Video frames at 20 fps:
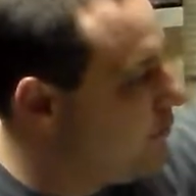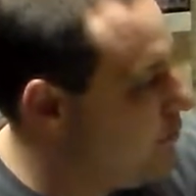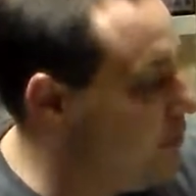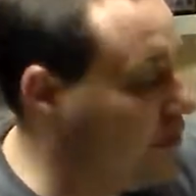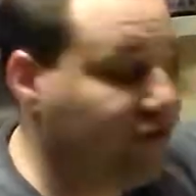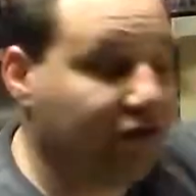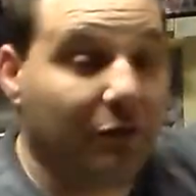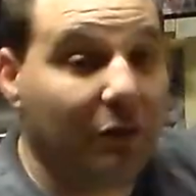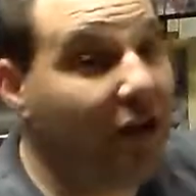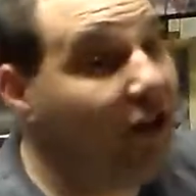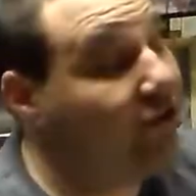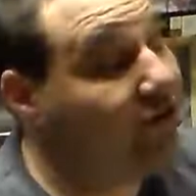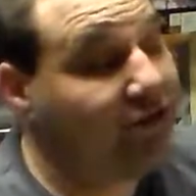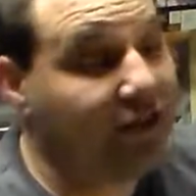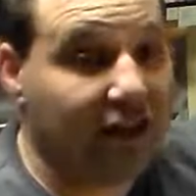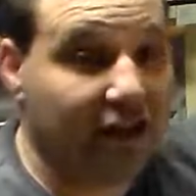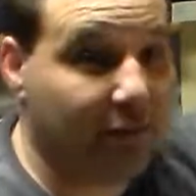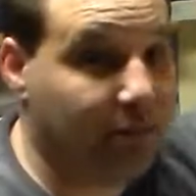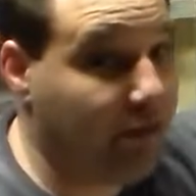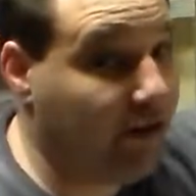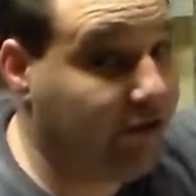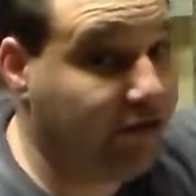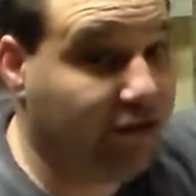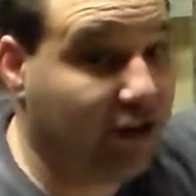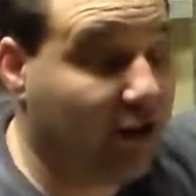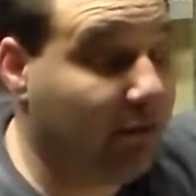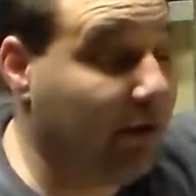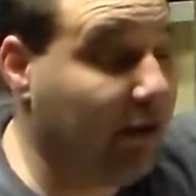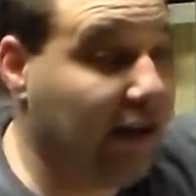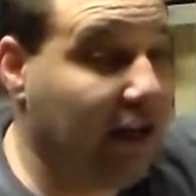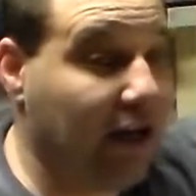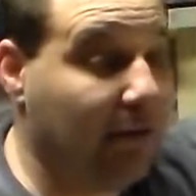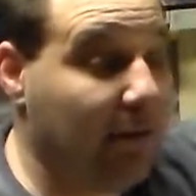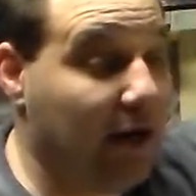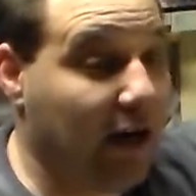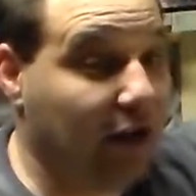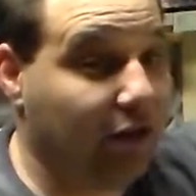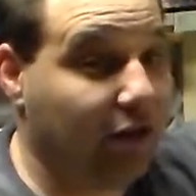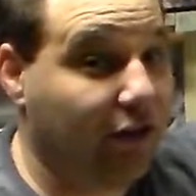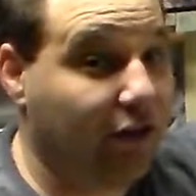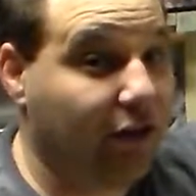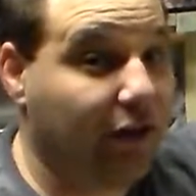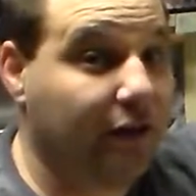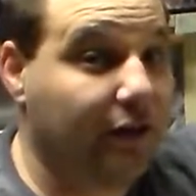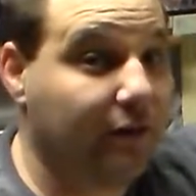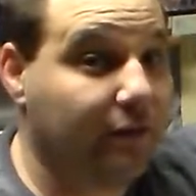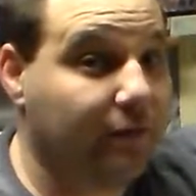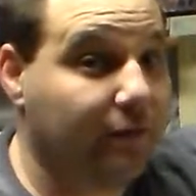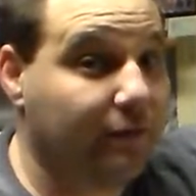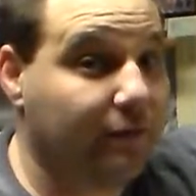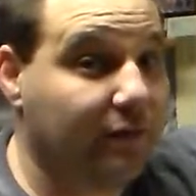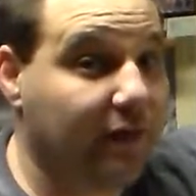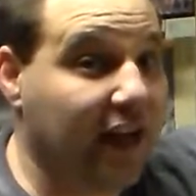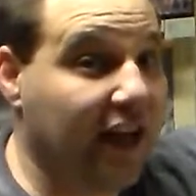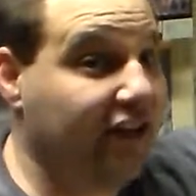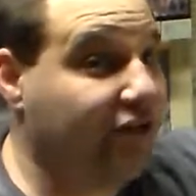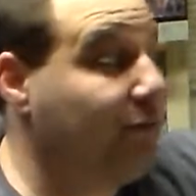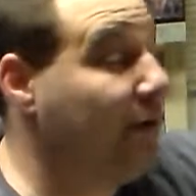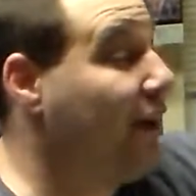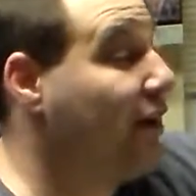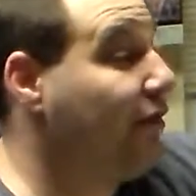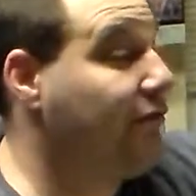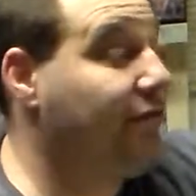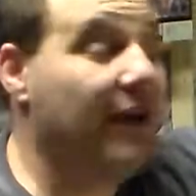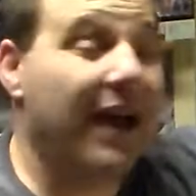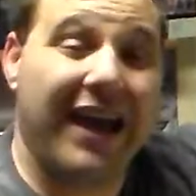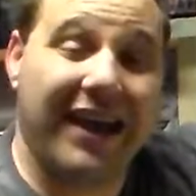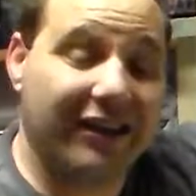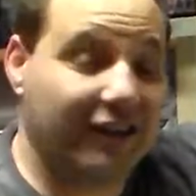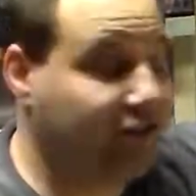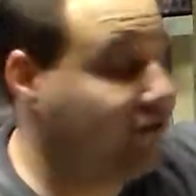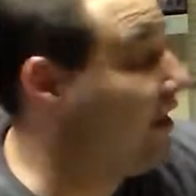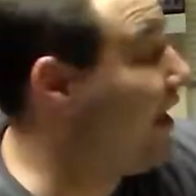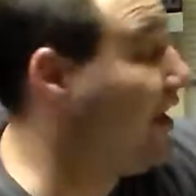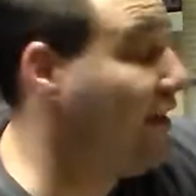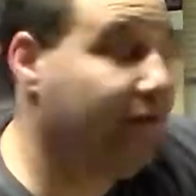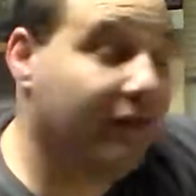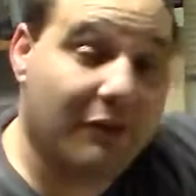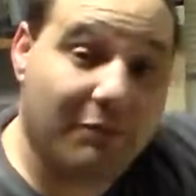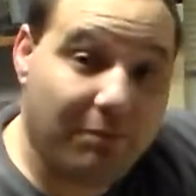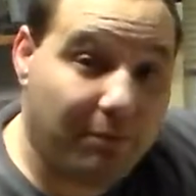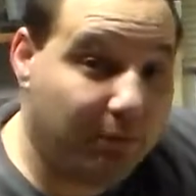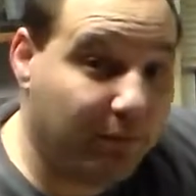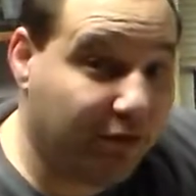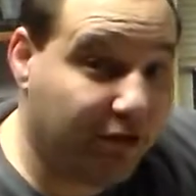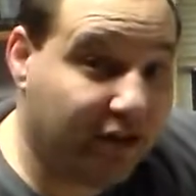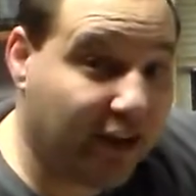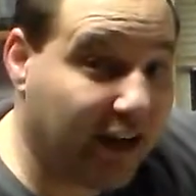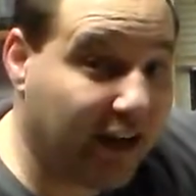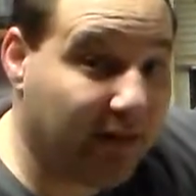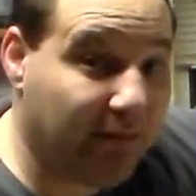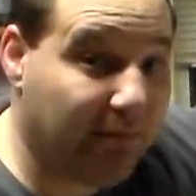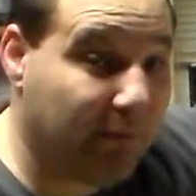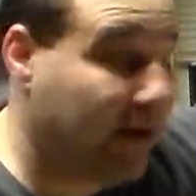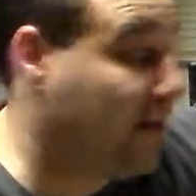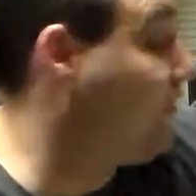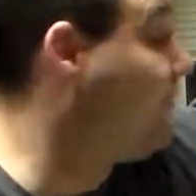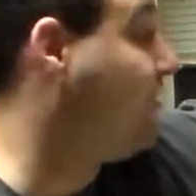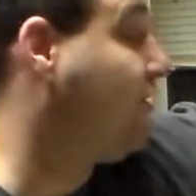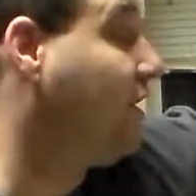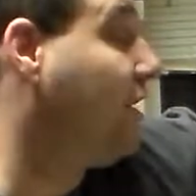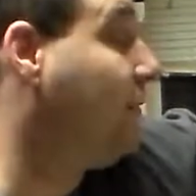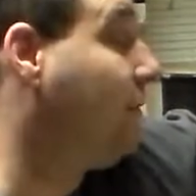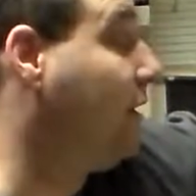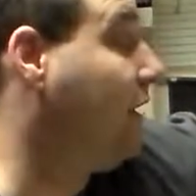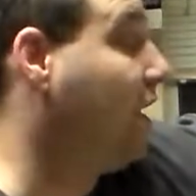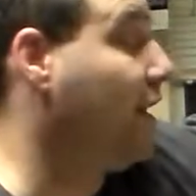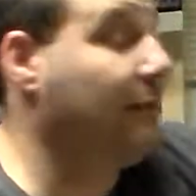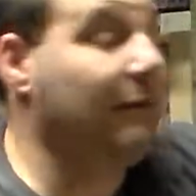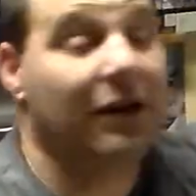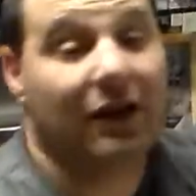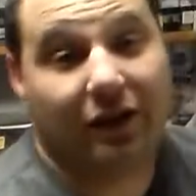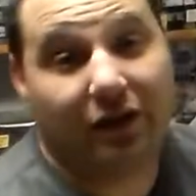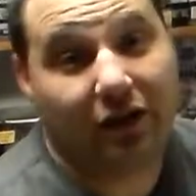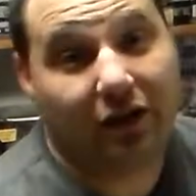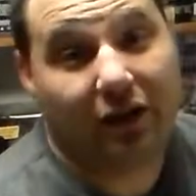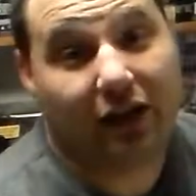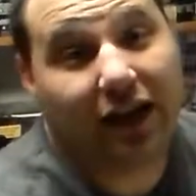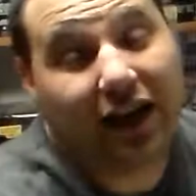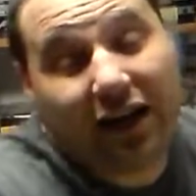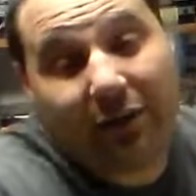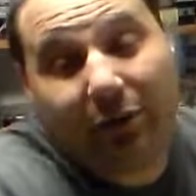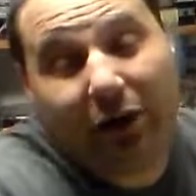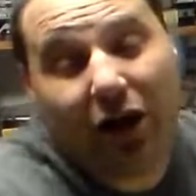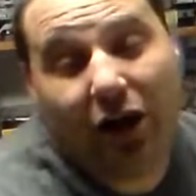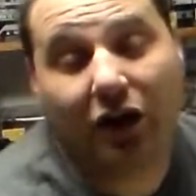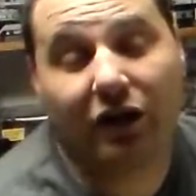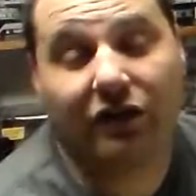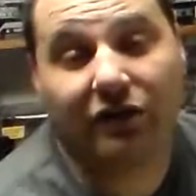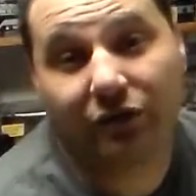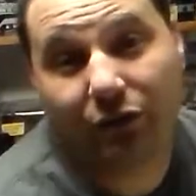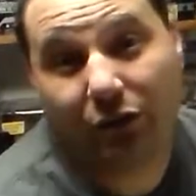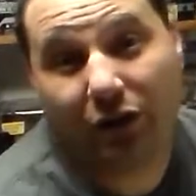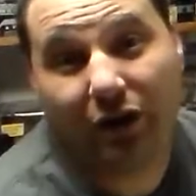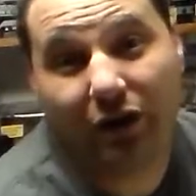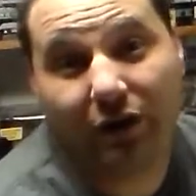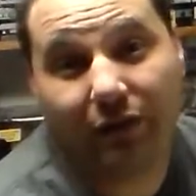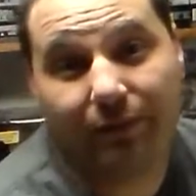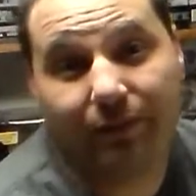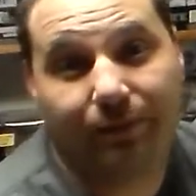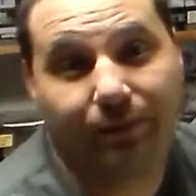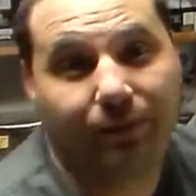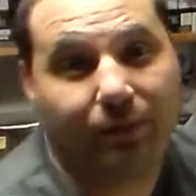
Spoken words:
But to me, it's not the best zombie game out there. As a matter of fact, it's not even the second best zombie game out there. I got to be honest with you.